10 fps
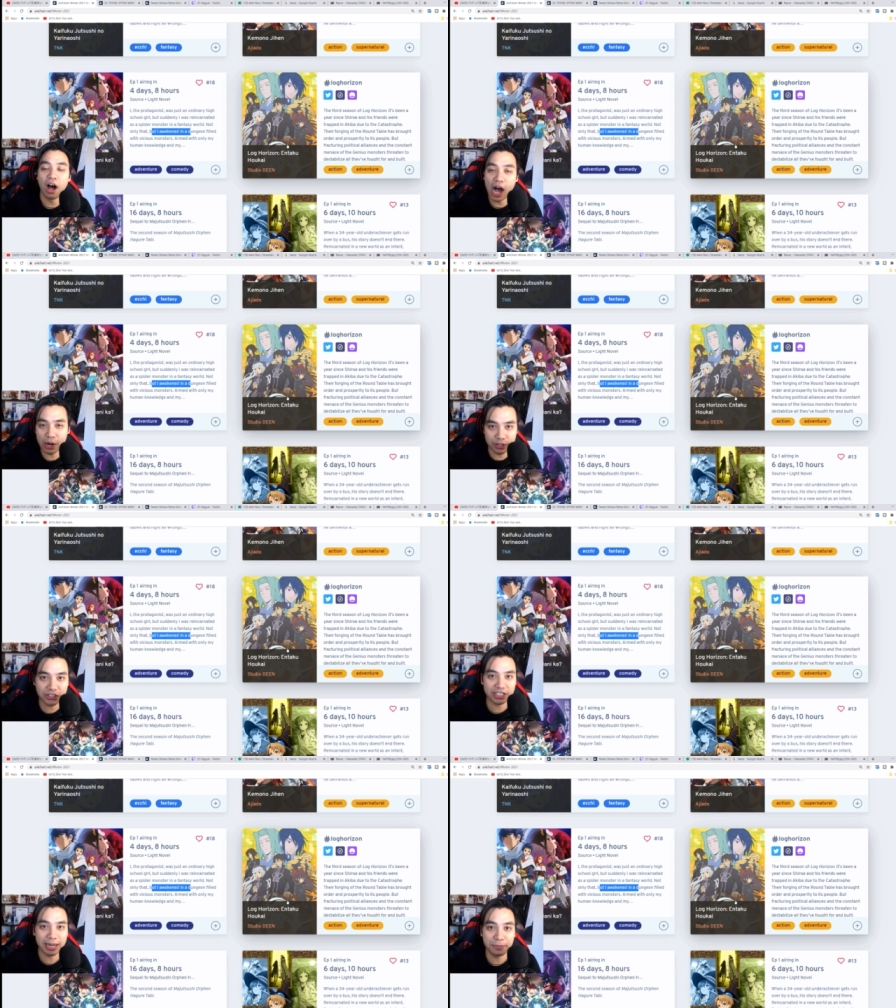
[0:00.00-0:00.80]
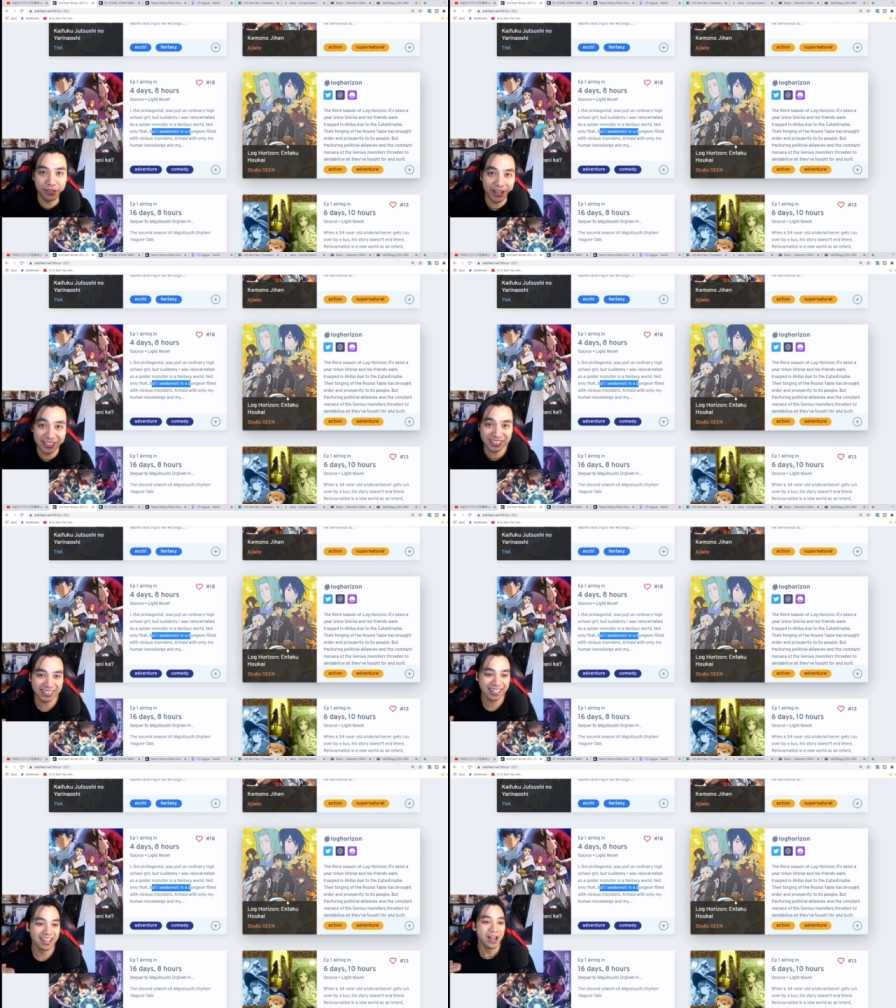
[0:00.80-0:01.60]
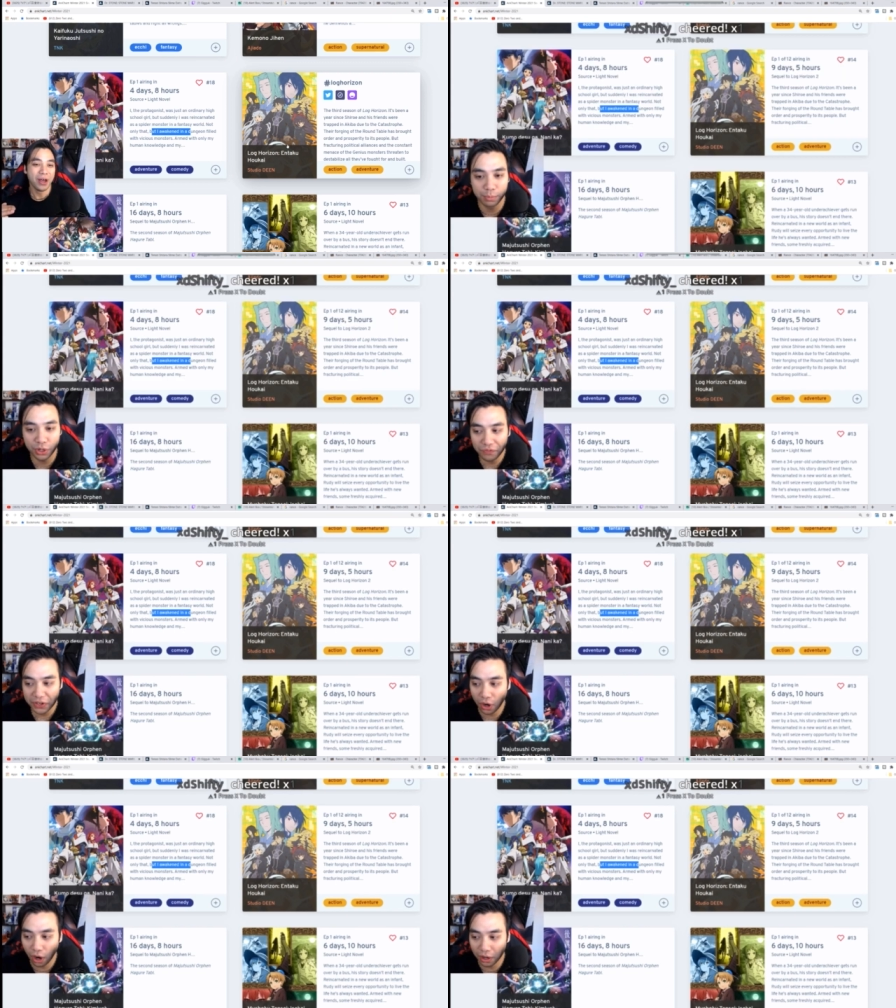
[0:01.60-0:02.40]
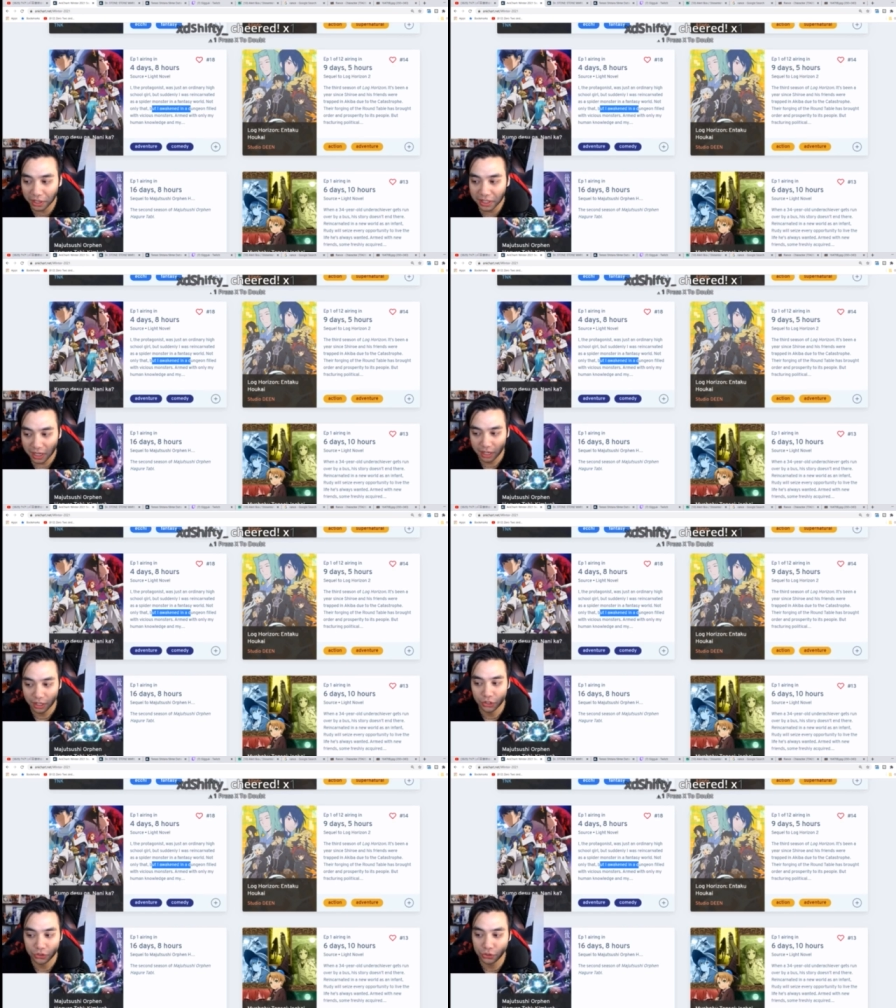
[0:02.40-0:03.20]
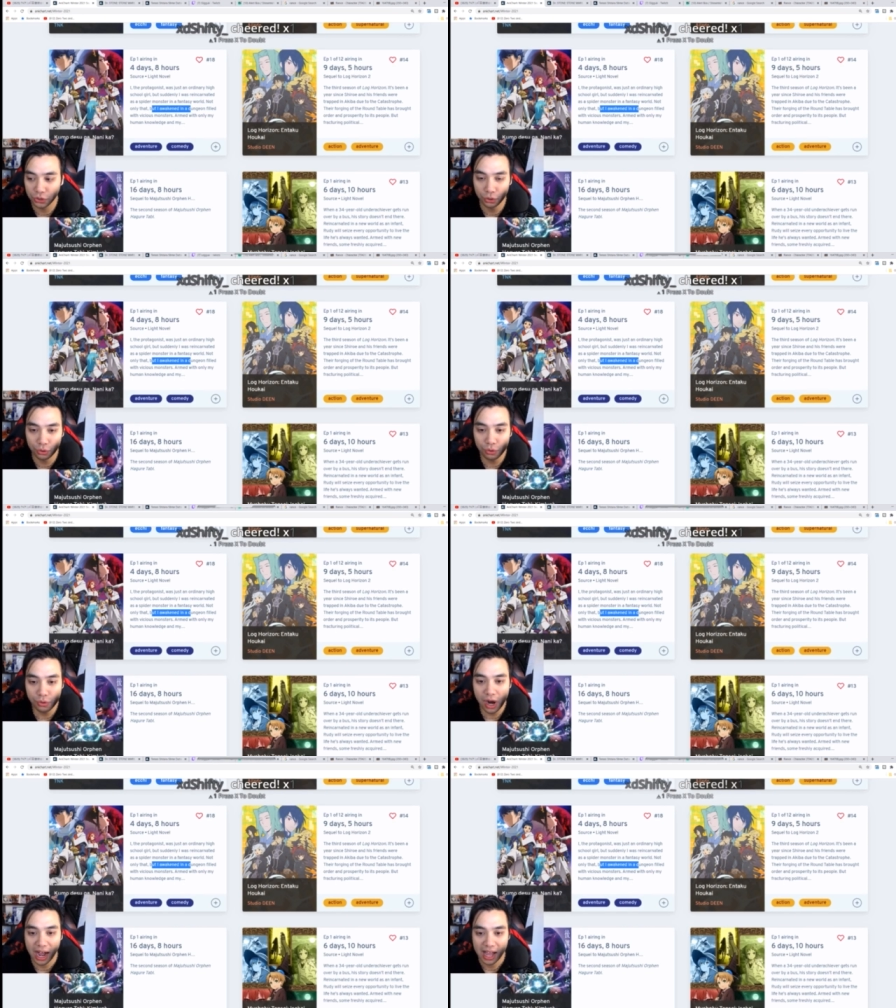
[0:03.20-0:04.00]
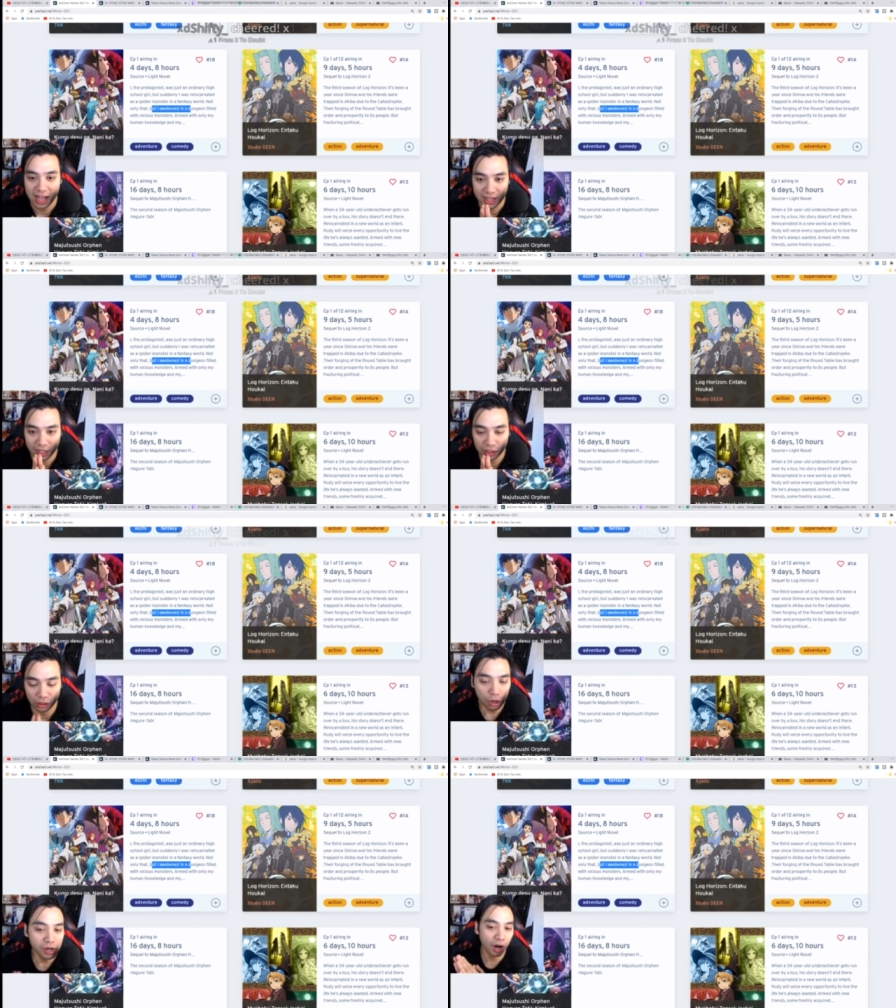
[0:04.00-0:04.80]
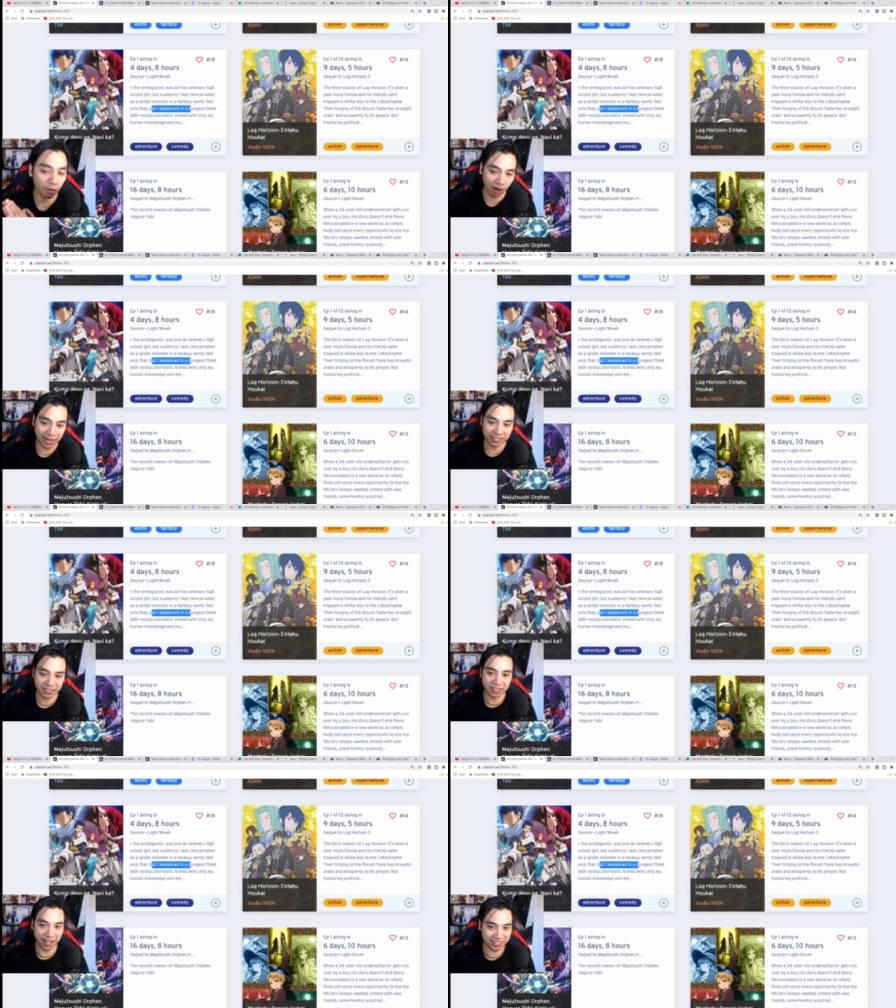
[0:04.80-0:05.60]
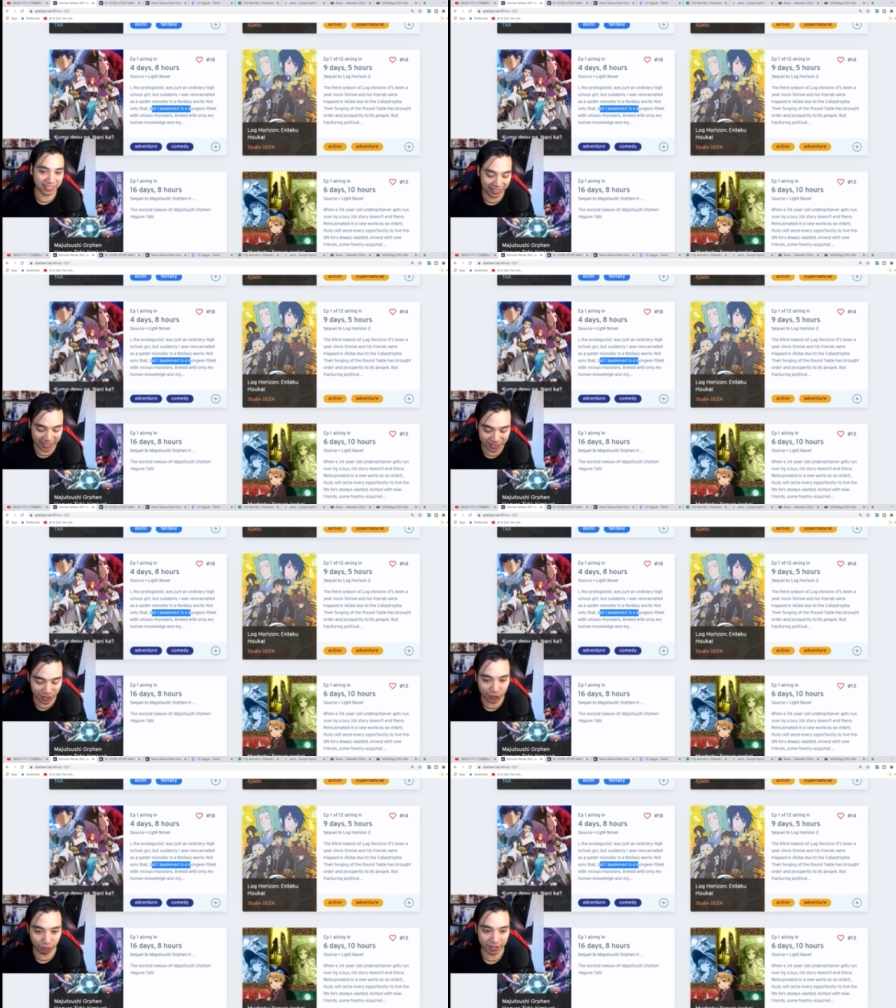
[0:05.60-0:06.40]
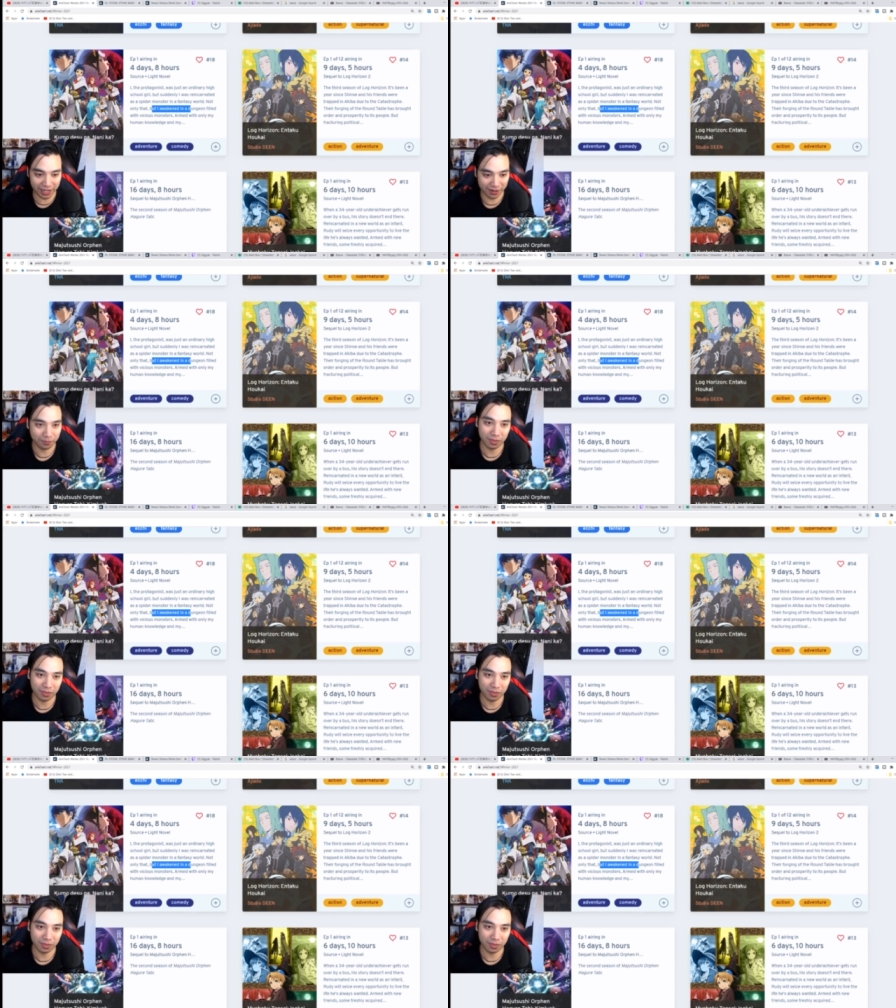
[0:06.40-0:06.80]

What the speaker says: I would skip this. Moving on to Log Horizon Season 3.